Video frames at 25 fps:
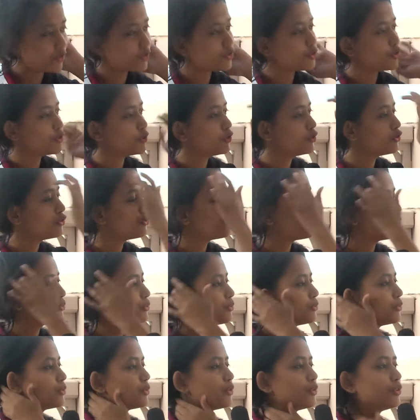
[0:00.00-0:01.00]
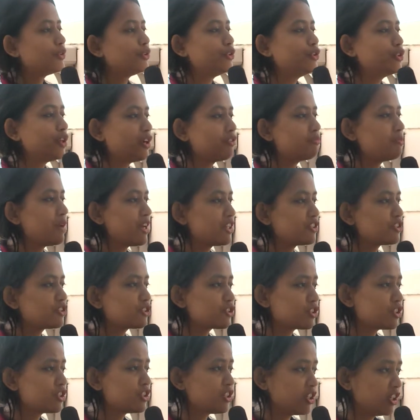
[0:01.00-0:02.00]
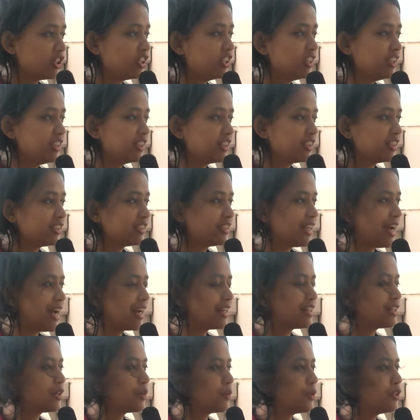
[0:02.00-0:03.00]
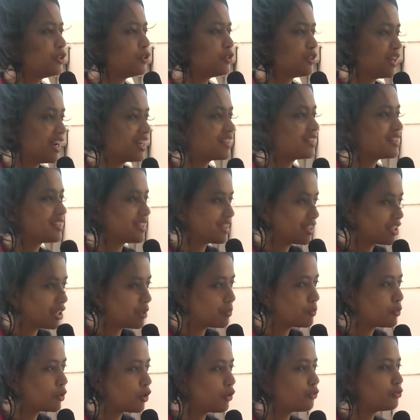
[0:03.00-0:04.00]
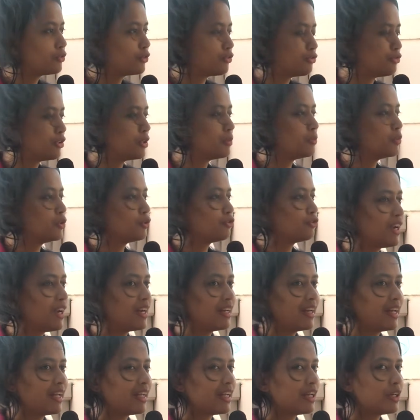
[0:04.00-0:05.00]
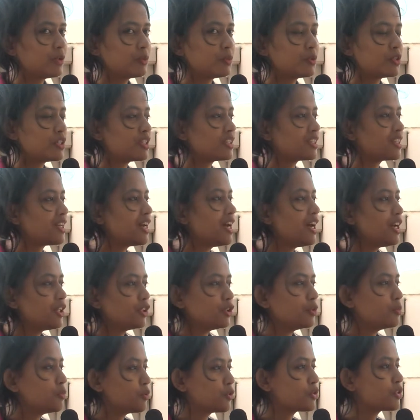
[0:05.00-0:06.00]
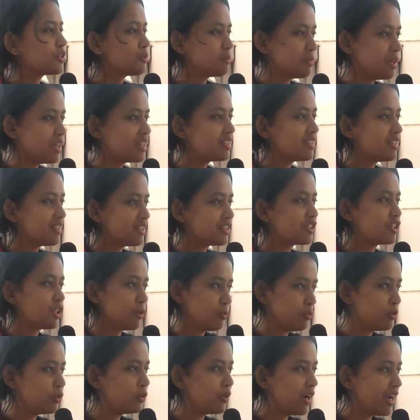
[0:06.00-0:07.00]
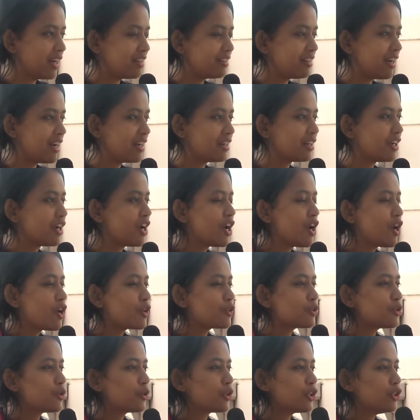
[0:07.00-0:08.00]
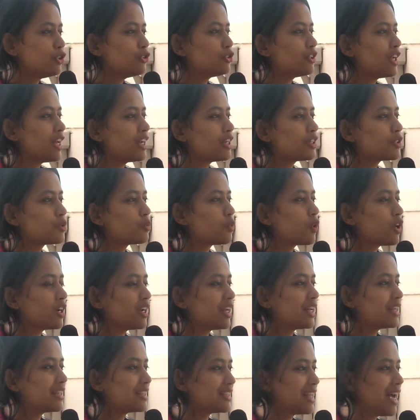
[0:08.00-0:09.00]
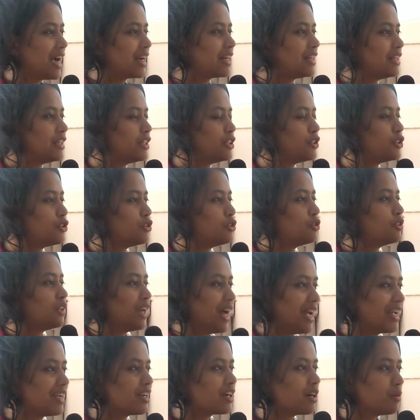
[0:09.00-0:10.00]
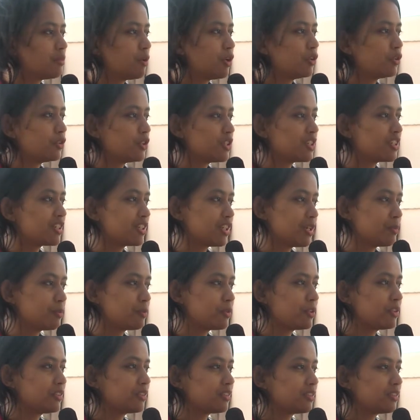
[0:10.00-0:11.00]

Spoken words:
so you have mentioned earlier that when you read the script of the film, you like it was the most amazing script you had read. So can you tell us what exactly did you like about the script?